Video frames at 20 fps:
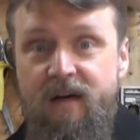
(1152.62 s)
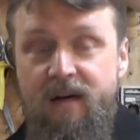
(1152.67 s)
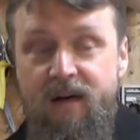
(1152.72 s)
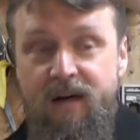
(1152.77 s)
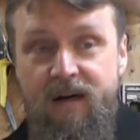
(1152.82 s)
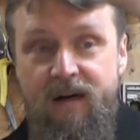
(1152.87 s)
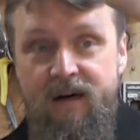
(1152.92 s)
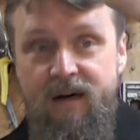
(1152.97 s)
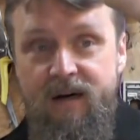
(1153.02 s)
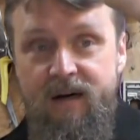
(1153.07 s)

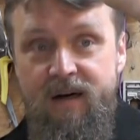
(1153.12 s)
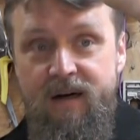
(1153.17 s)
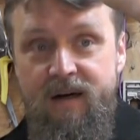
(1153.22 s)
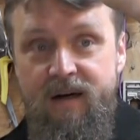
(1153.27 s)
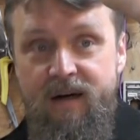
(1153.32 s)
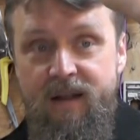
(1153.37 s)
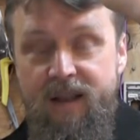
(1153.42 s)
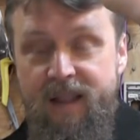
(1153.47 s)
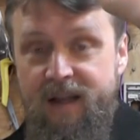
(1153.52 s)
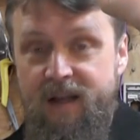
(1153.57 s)

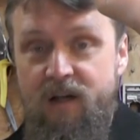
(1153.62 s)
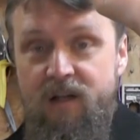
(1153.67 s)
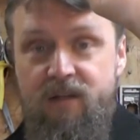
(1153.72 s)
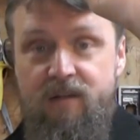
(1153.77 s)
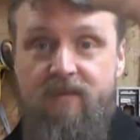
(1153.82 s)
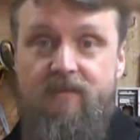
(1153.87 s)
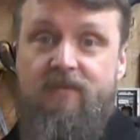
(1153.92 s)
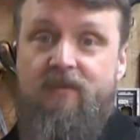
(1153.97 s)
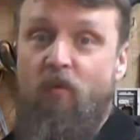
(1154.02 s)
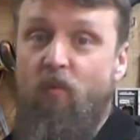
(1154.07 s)
like
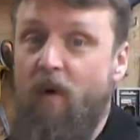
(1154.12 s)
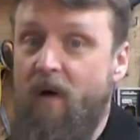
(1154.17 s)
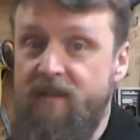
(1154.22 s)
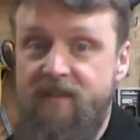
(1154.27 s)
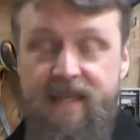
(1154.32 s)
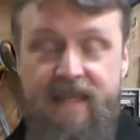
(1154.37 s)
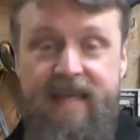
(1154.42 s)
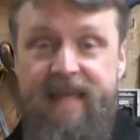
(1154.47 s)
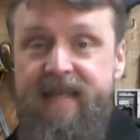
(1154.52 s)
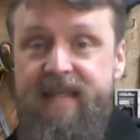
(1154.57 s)
the
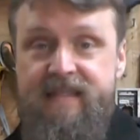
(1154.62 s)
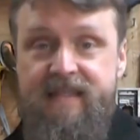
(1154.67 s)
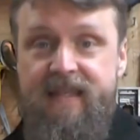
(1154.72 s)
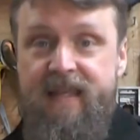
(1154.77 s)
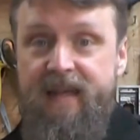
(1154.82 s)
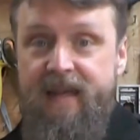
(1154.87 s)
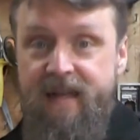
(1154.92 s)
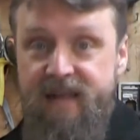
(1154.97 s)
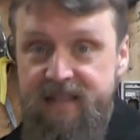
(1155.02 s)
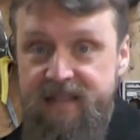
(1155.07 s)
wall's a heat
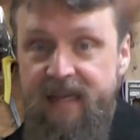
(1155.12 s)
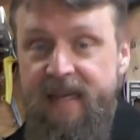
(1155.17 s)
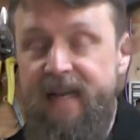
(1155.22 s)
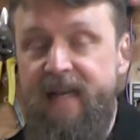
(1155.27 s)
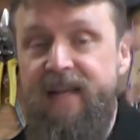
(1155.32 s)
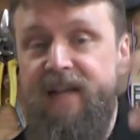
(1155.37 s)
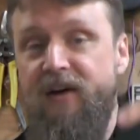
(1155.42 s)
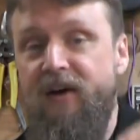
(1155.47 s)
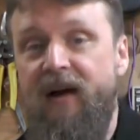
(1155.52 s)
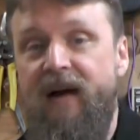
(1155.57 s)
sink and it's
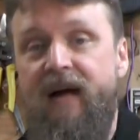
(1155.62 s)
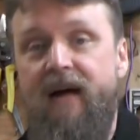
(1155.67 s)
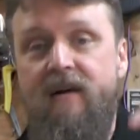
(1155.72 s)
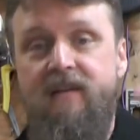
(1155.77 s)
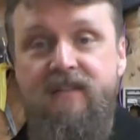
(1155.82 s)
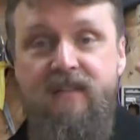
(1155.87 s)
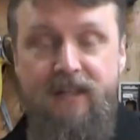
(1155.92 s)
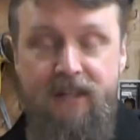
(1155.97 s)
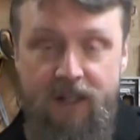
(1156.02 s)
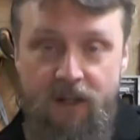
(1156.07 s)
heating your
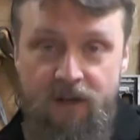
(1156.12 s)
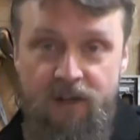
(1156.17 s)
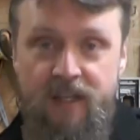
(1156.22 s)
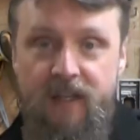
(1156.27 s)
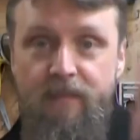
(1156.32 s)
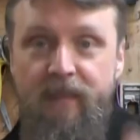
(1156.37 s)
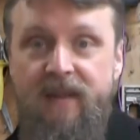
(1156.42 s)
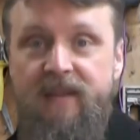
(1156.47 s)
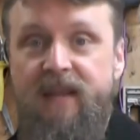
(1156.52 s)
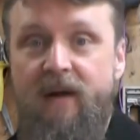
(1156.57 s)
house, and you know you
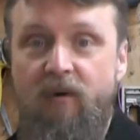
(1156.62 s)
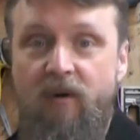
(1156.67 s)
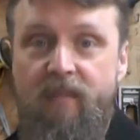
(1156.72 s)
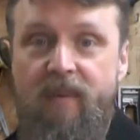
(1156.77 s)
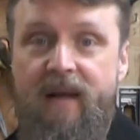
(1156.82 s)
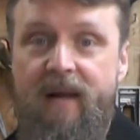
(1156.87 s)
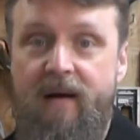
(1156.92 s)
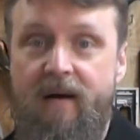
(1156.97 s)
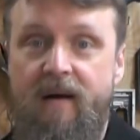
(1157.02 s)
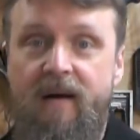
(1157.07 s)
can make that
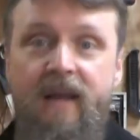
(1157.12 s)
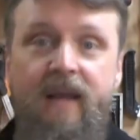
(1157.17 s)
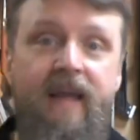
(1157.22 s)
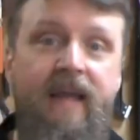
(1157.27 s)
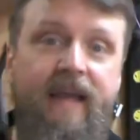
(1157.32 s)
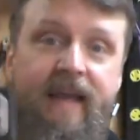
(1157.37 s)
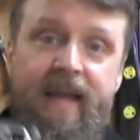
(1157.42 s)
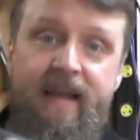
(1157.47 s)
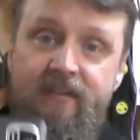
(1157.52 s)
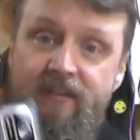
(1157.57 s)
repair.
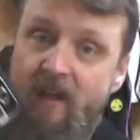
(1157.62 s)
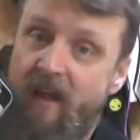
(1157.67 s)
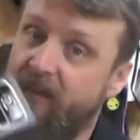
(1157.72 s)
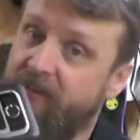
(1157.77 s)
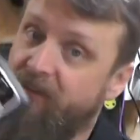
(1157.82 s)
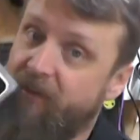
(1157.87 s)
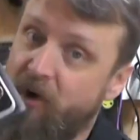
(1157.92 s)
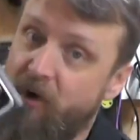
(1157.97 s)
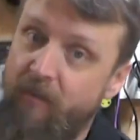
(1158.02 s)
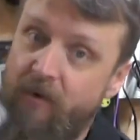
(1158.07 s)
And a
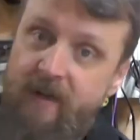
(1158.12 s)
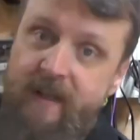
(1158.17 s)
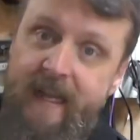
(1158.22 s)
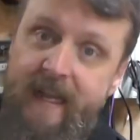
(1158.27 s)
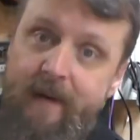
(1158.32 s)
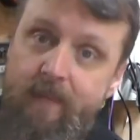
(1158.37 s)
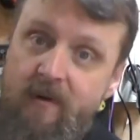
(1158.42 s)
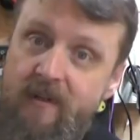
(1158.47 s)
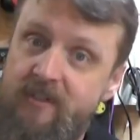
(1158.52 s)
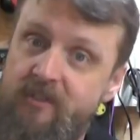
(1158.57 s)
thermal
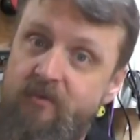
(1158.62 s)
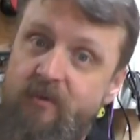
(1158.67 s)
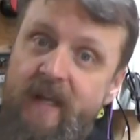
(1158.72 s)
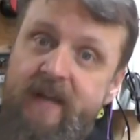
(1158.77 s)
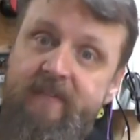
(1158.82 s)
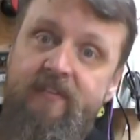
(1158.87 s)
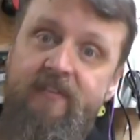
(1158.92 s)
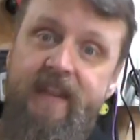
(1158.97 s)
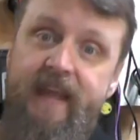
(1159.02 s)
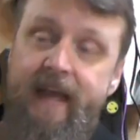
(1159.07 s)
camera is
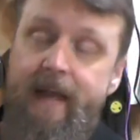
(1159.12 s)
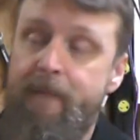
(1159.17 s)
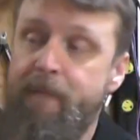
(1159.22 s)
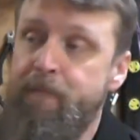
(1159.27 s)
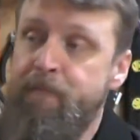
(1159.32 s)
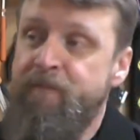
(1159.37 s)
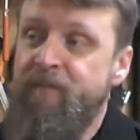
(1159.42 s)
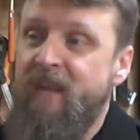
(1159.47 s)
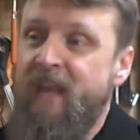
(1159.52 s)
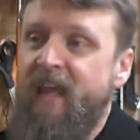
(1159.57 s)
great for
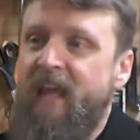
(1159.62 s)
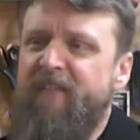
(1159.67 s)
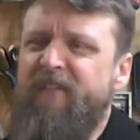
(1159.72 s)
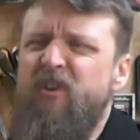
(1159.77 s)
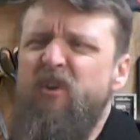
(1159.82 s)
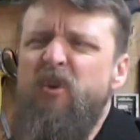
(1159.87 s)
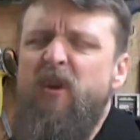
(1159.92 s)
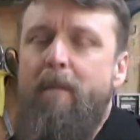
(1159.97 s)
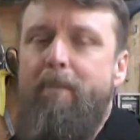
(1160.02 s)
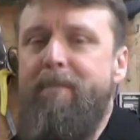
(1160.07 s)
that. If
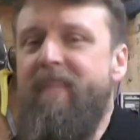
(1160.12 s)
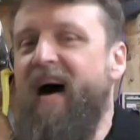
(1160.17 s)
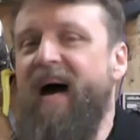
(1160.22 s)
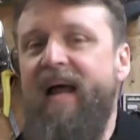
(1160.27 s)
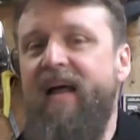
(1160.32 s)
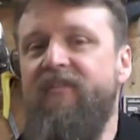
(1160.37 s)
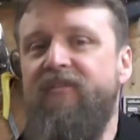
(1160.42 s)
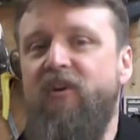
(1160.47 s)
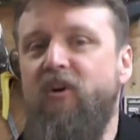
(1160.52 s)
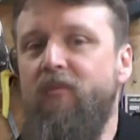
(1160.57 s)
you were to
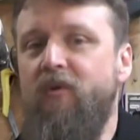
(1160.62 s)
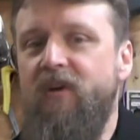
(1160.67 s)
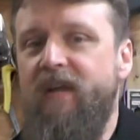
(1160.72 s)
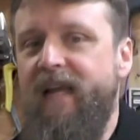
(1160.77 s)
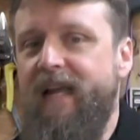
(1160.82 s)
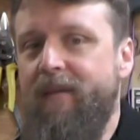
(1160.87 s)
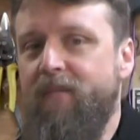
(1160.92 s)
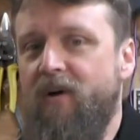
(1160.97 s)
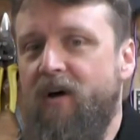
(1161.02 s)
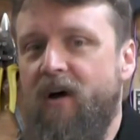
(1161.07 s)
buy a thermal
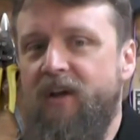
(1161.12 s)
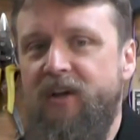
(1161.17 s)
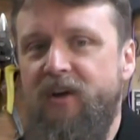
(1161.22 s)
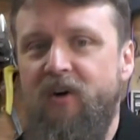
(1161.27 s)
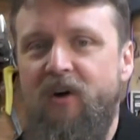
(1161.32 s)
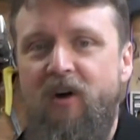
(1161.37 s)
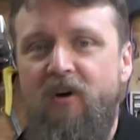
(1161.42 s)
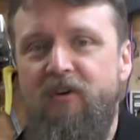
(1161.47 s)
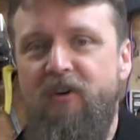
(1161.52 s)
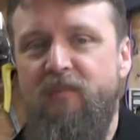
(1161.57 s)
camera on
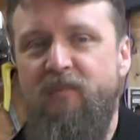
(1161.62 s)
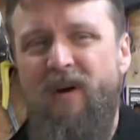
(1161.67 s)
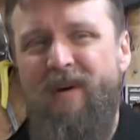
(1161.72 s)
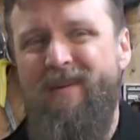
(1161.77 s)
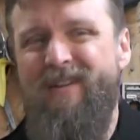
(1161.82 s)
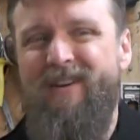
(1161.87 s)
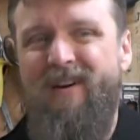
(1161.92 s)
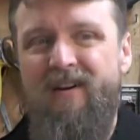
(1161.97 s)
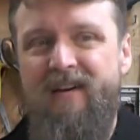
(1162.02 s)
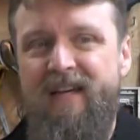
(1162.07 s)
your own, you're
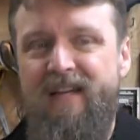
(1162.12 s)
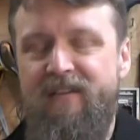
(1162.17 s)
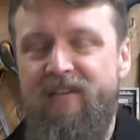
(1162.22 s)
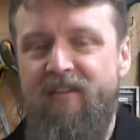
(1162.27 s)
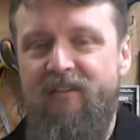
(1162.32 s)
probably talking